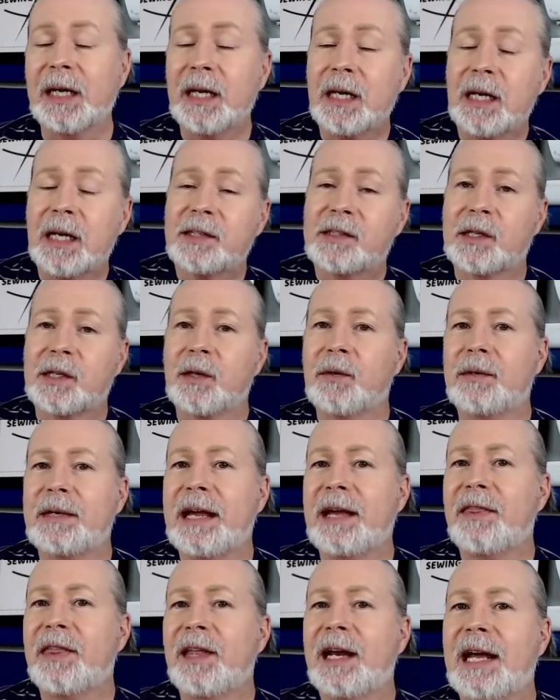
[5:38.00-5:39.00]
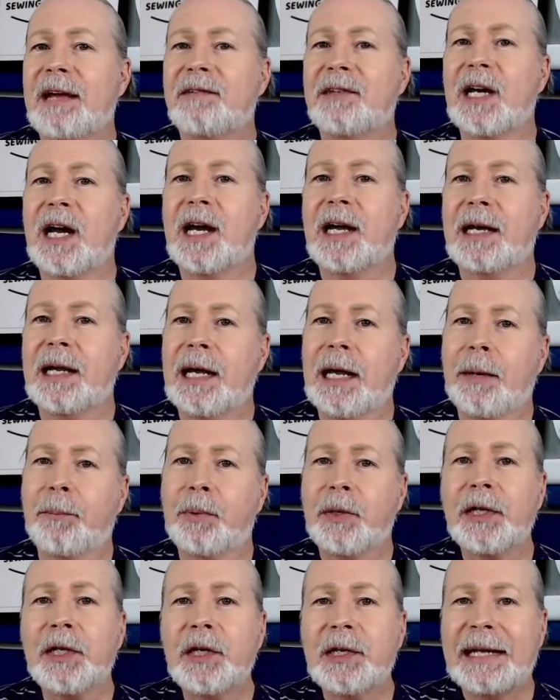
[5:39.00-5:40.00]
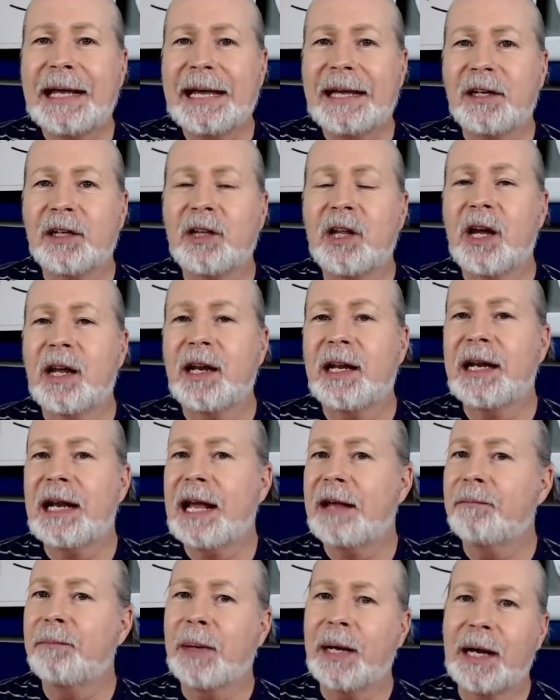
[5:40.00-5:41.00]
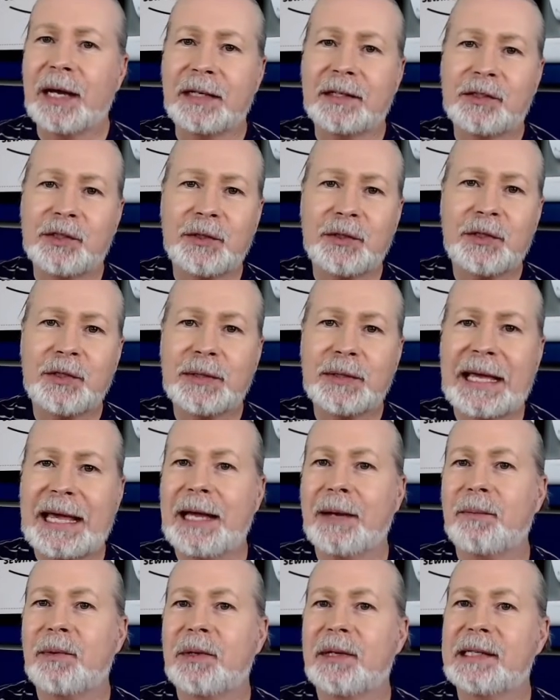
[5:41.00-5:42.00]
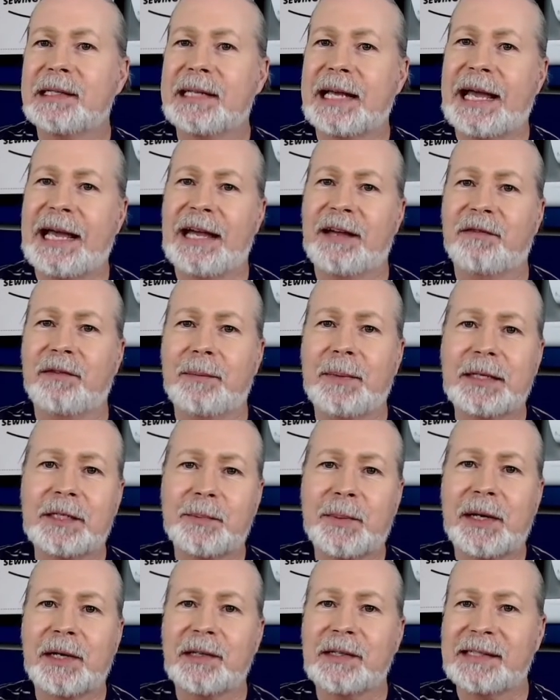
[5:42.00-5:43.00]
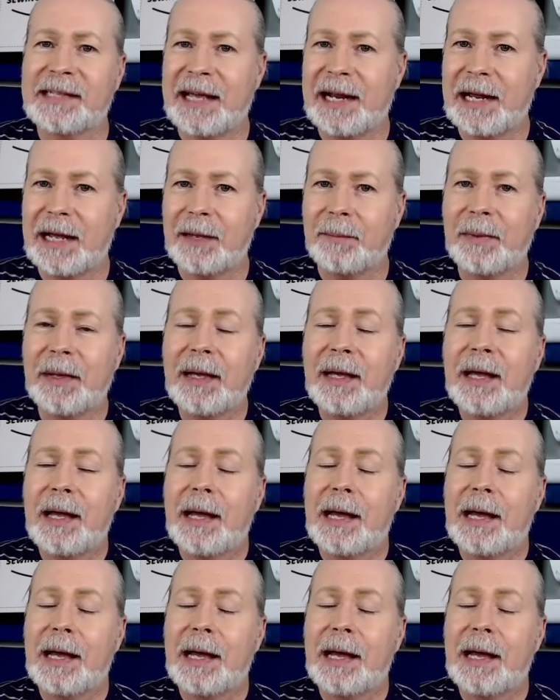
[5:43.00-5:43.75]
So now that I've got a pretty good handle on it, I bought 2 new cameras, I have a much better setup,